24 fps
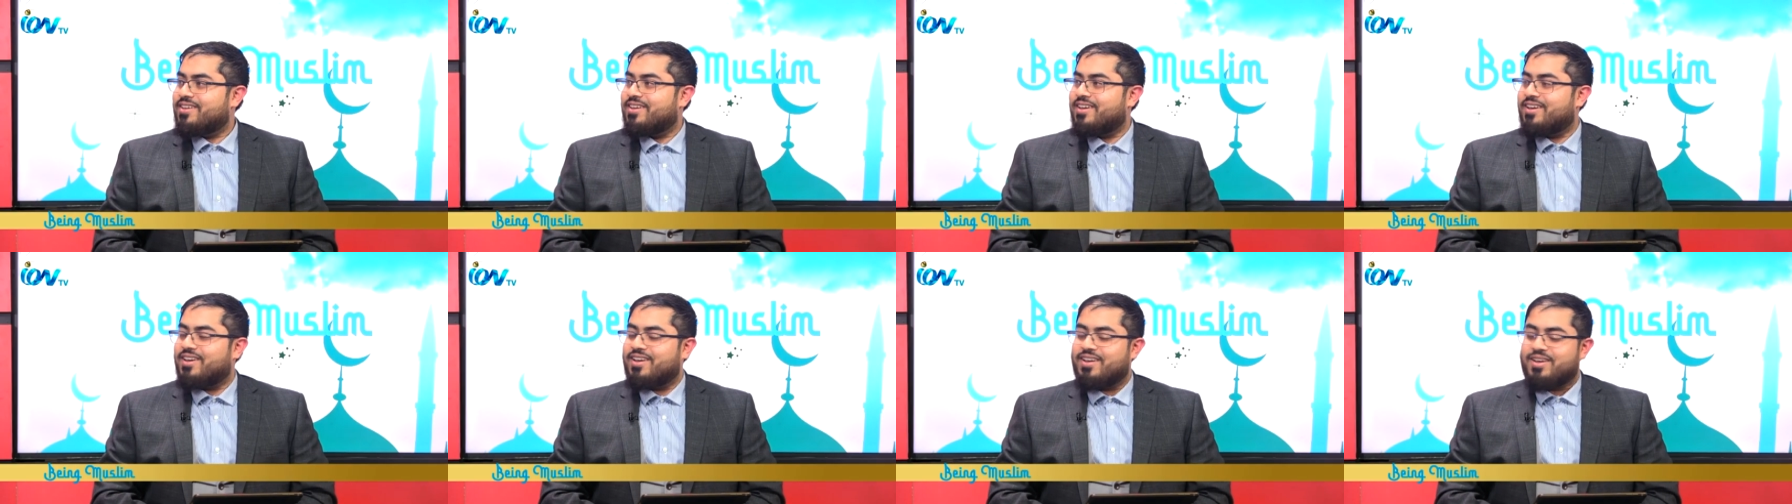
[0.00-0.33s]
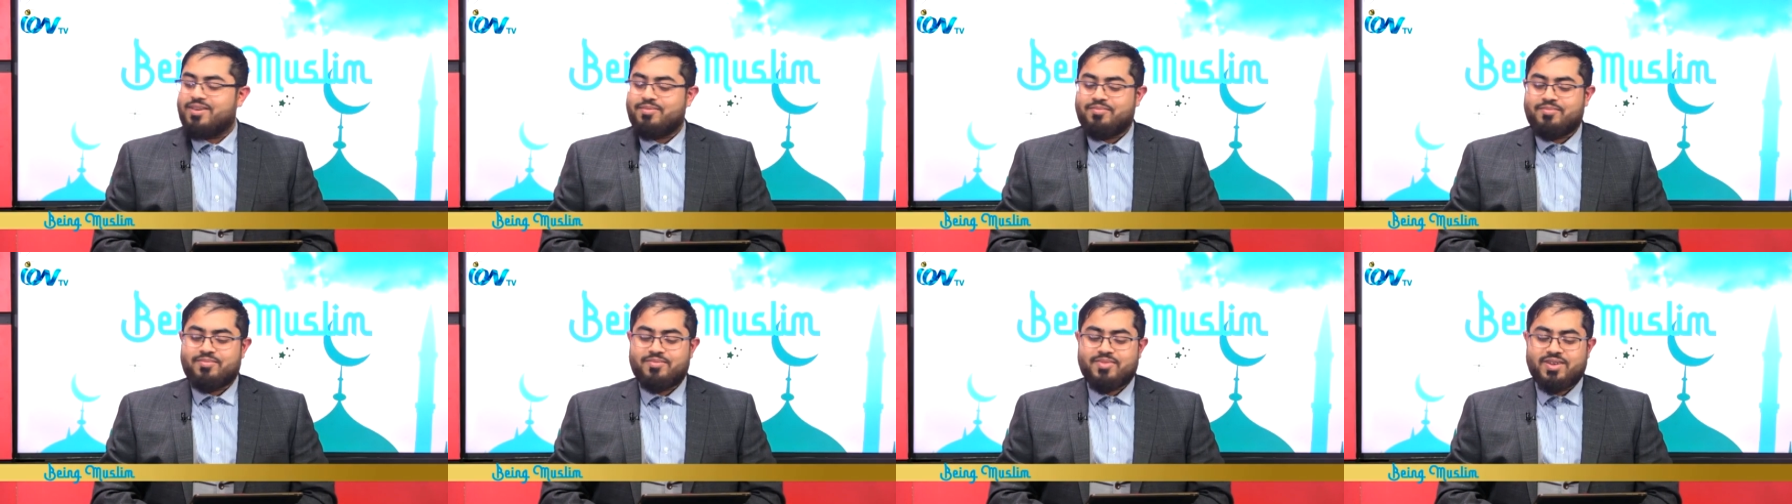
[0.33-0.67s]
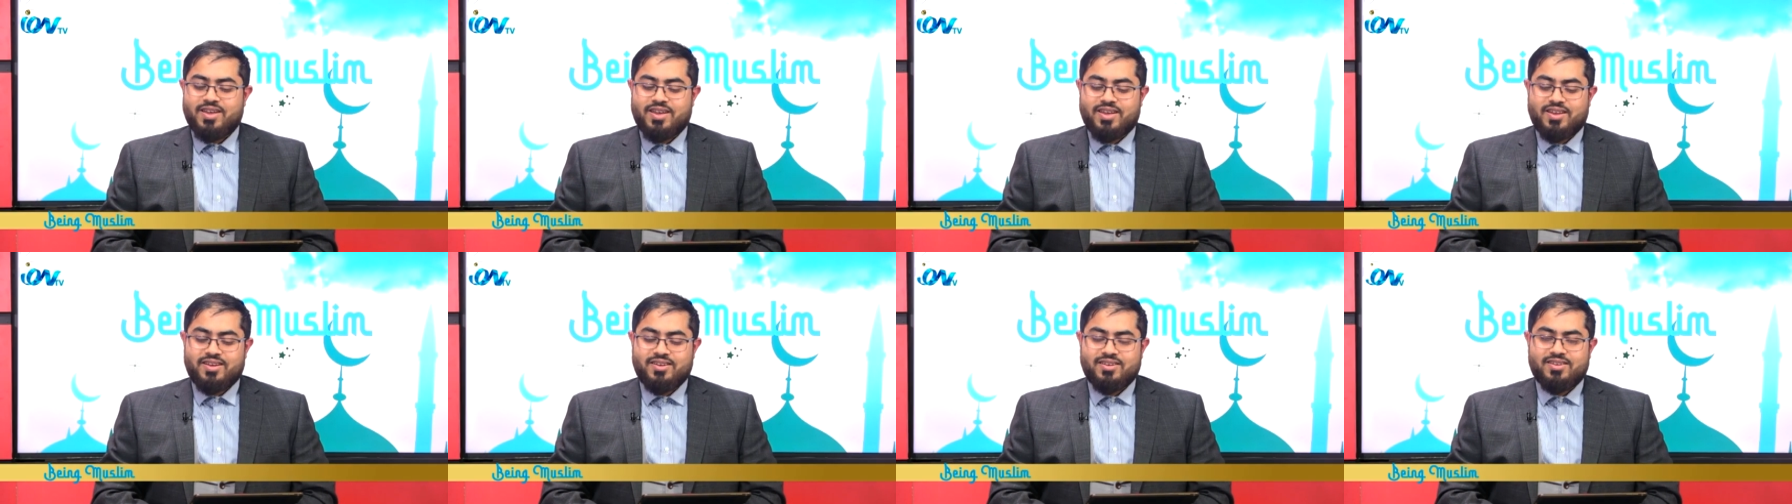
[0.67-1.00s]

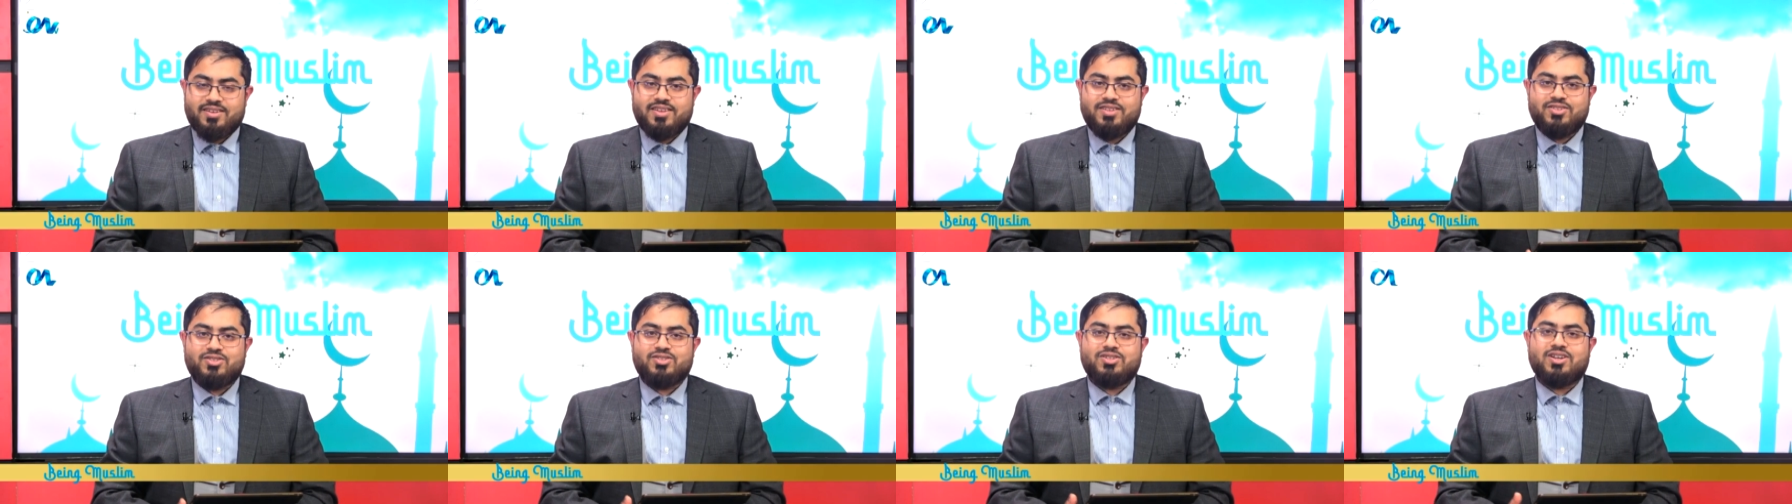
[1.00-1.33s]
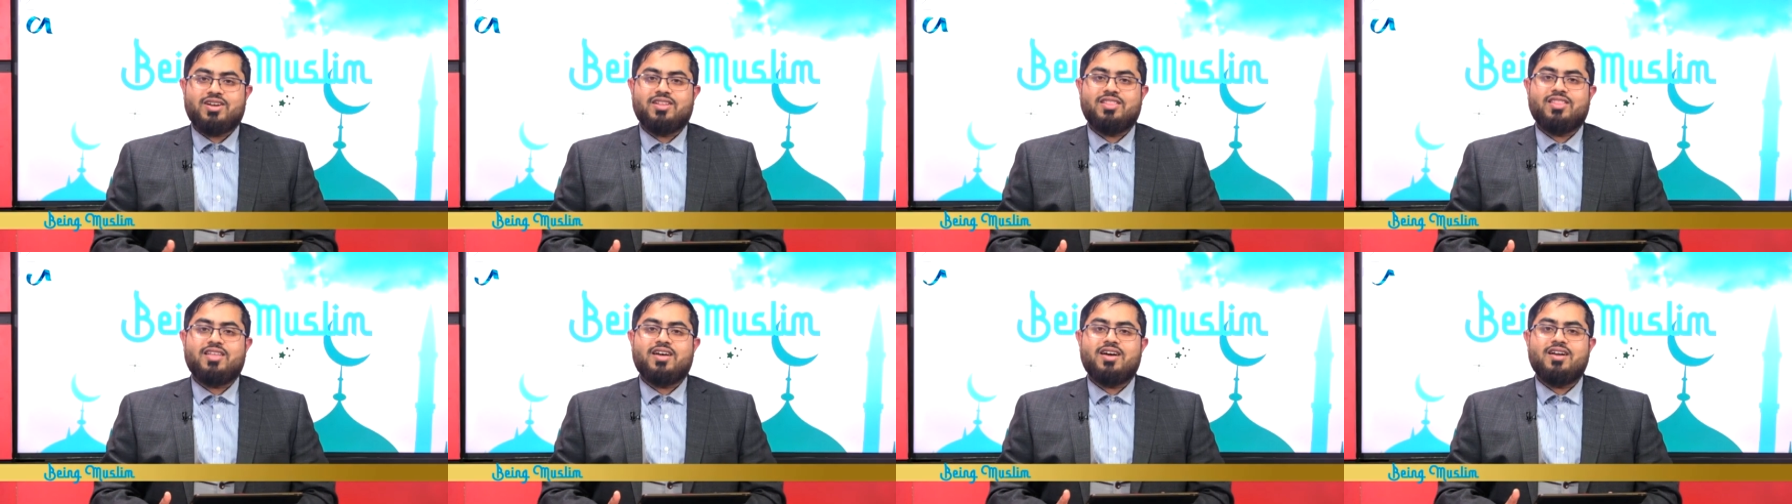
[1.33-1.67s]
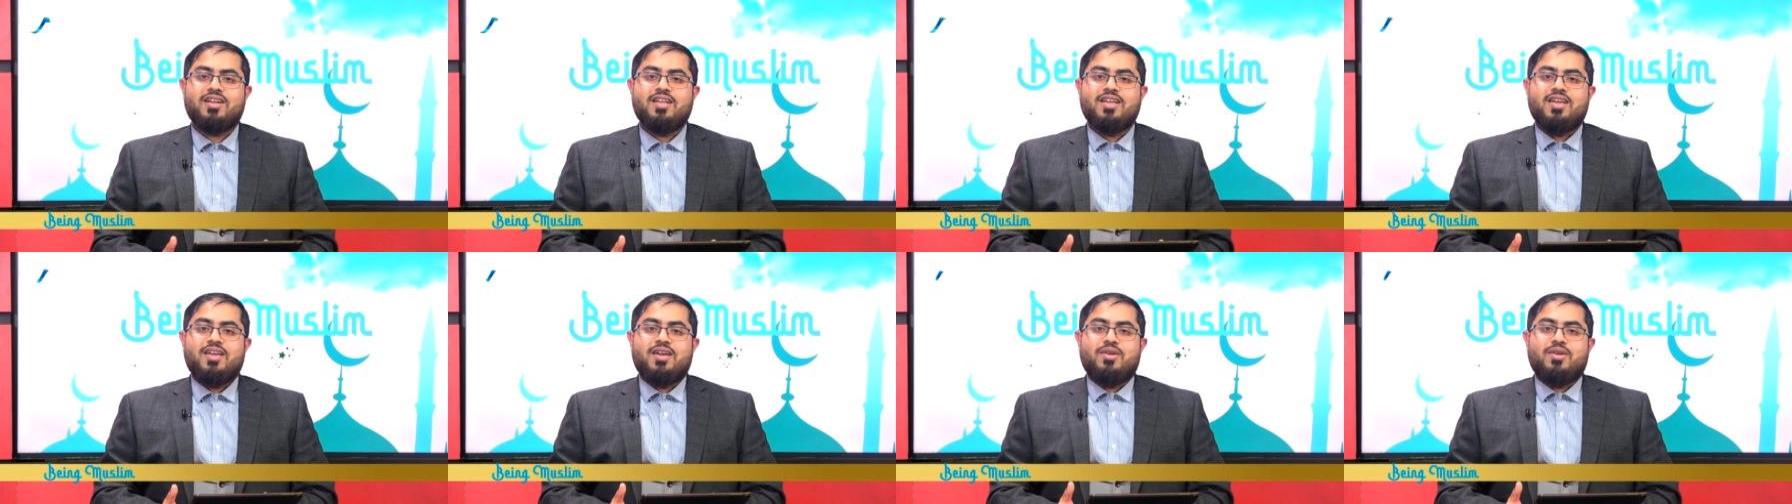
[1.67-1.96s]
and inshallah